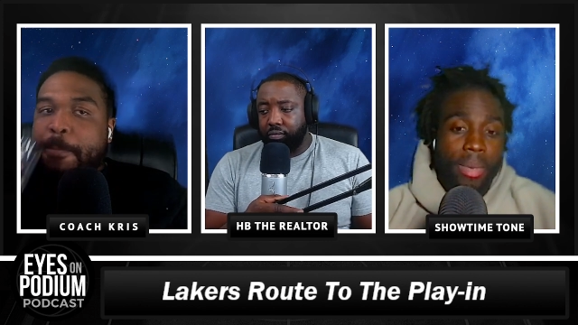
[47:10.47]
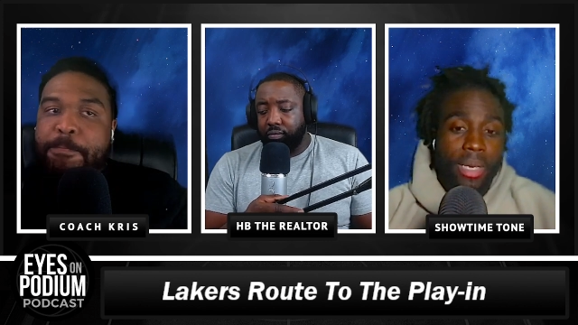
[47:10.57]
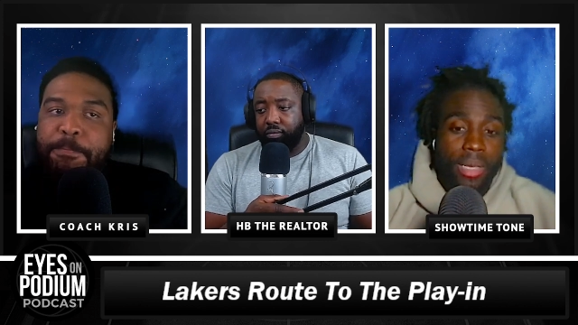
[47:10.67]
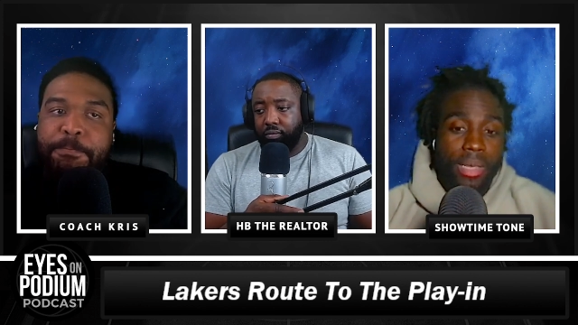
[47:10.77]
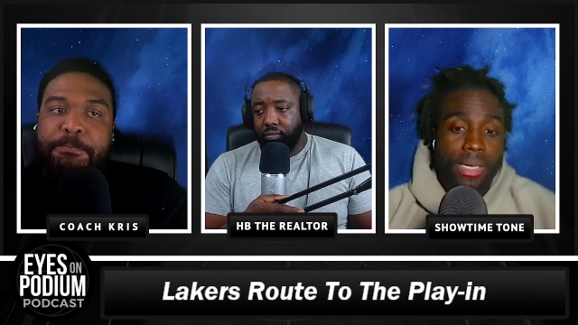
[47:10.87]
Speaker 1: they're
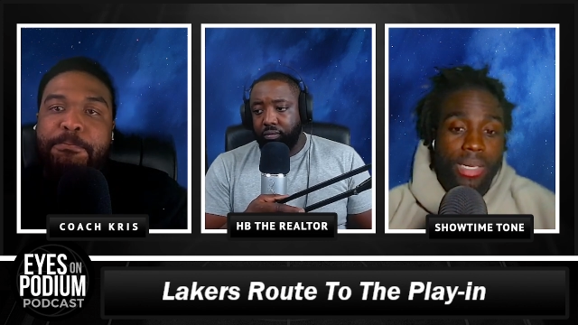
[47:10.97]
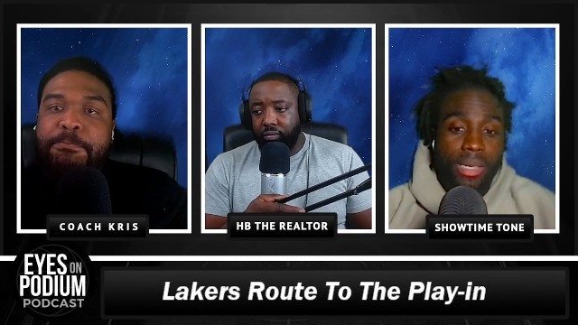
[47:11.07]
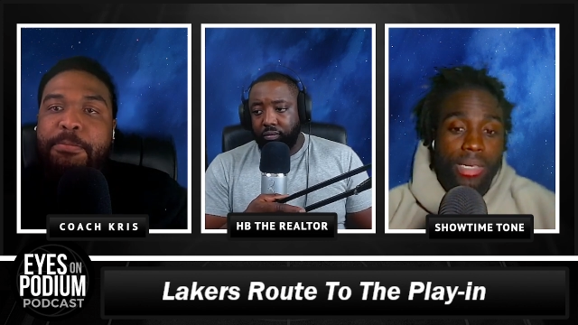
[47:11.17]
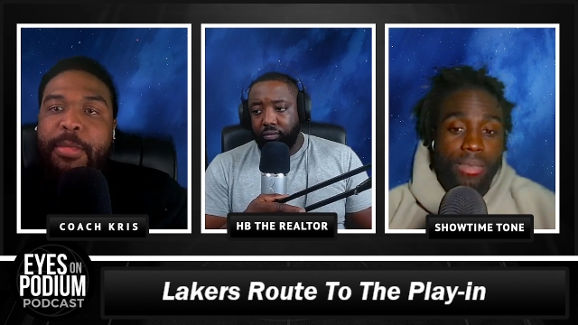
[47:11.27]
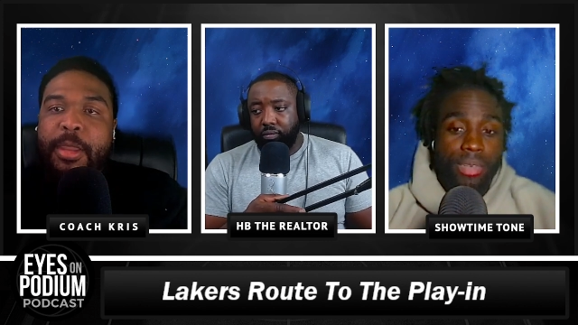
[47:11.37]
making less and
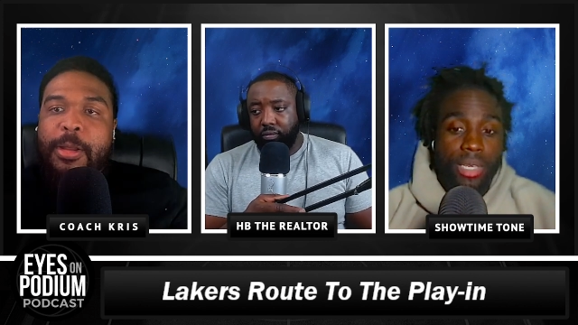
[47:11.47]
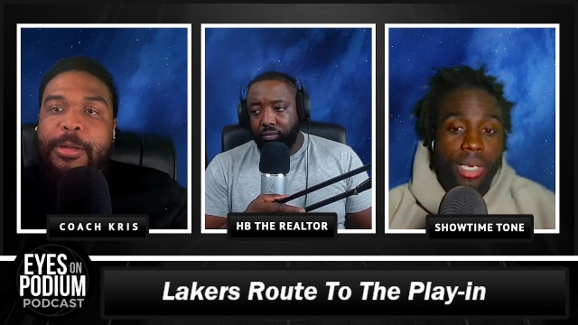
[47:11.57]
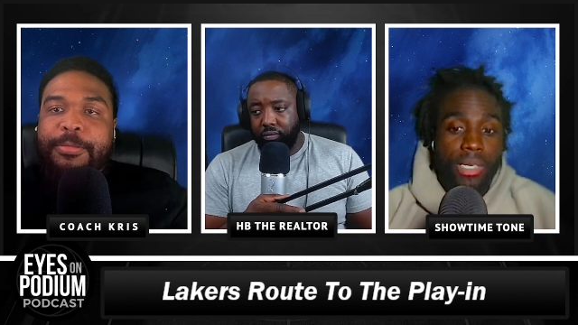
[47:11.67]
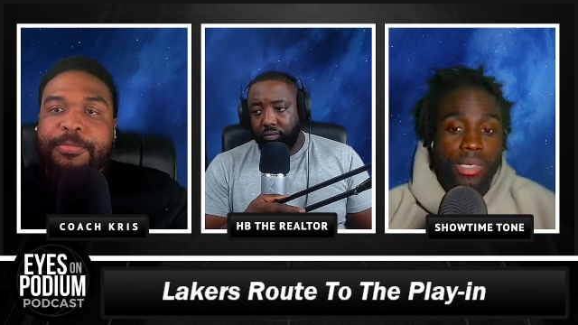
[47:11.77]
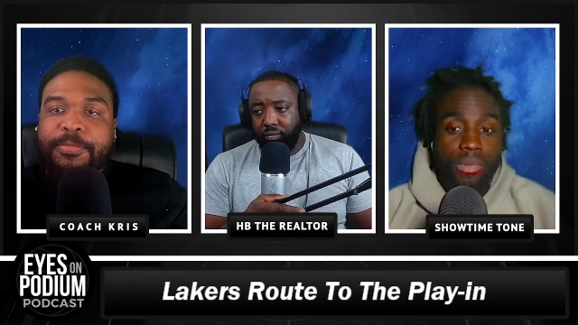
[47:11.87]
less of a
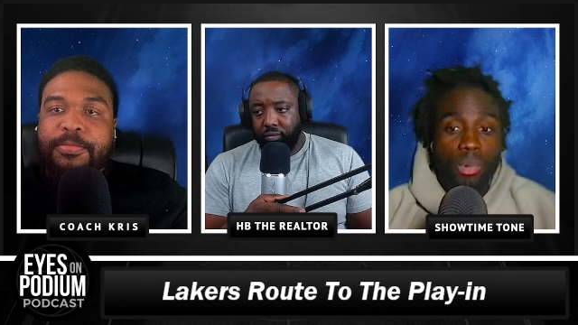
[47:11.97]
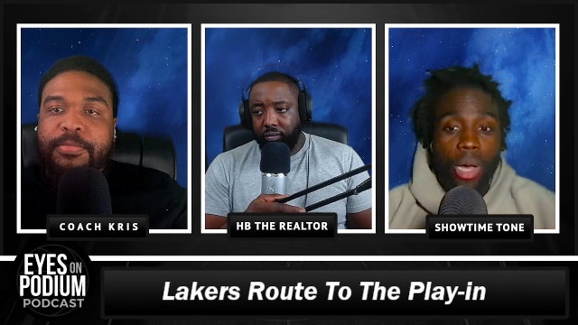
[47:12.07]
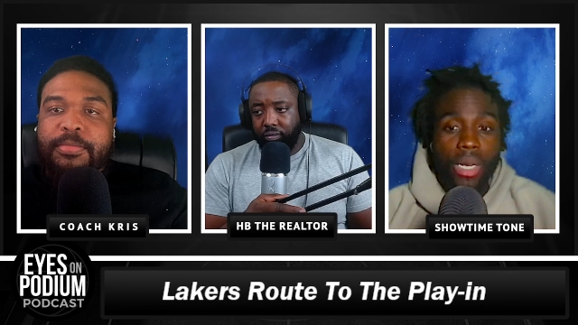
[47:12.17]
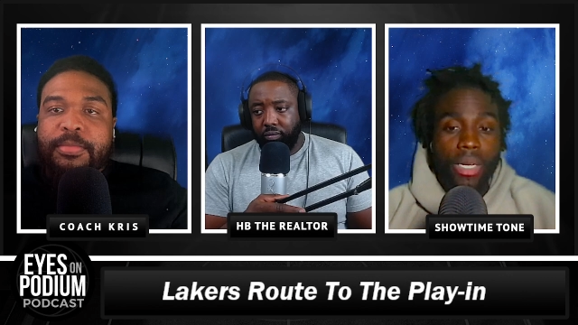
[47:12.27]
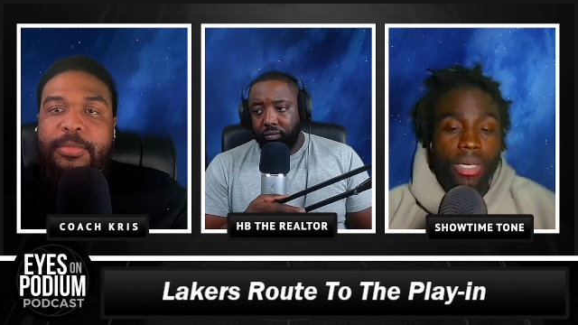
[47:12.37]
case to
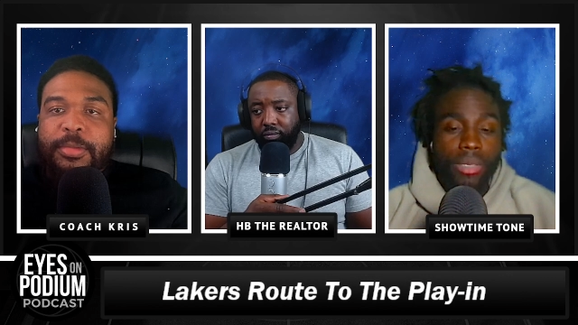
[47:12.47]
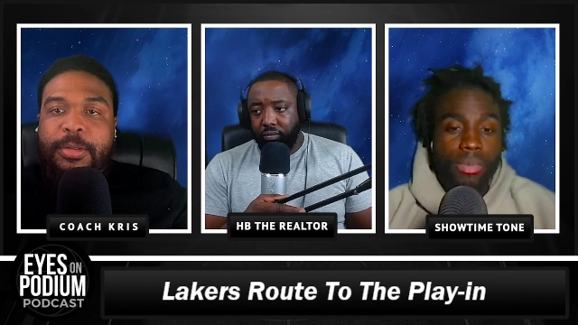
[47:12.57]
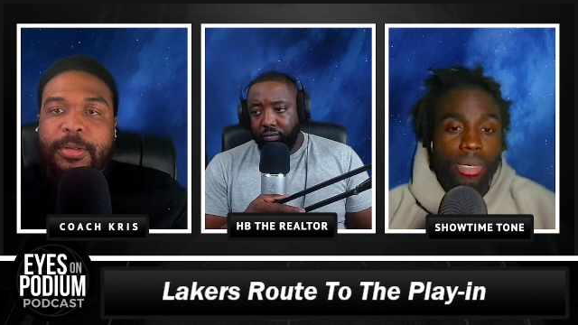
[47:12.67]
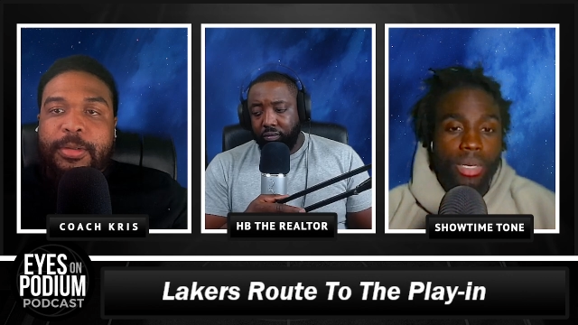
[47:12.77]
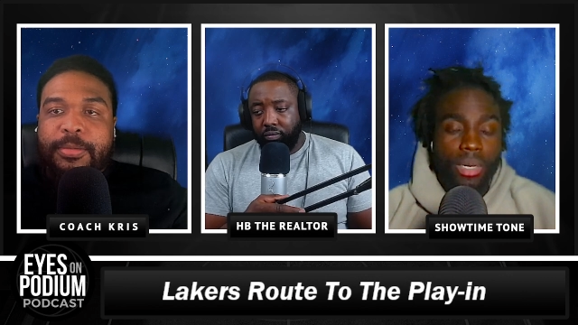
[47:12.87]
why they need to
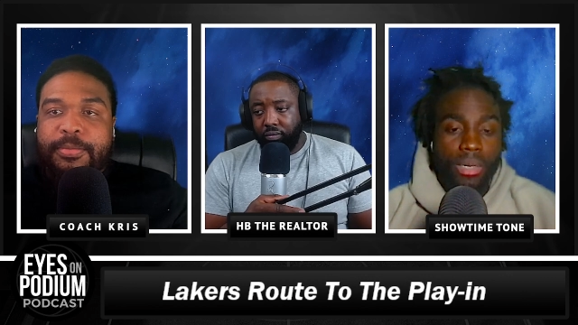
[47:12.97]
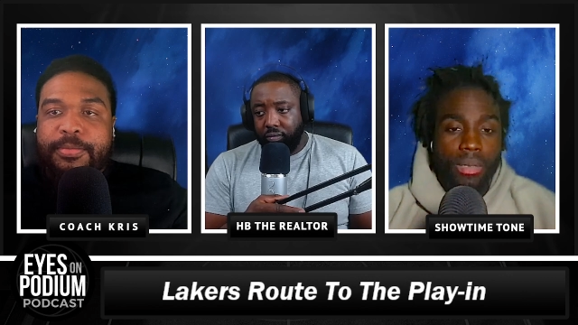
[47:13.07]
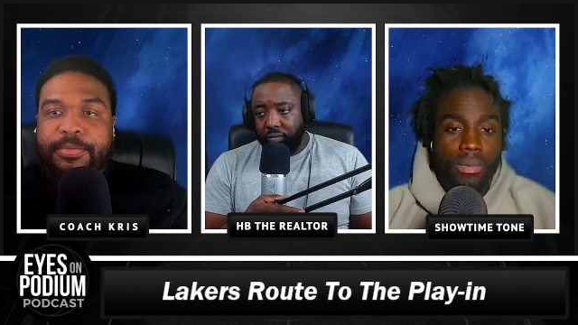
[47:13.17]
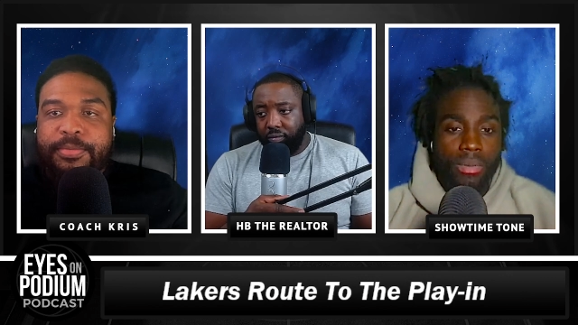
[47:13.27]
be in the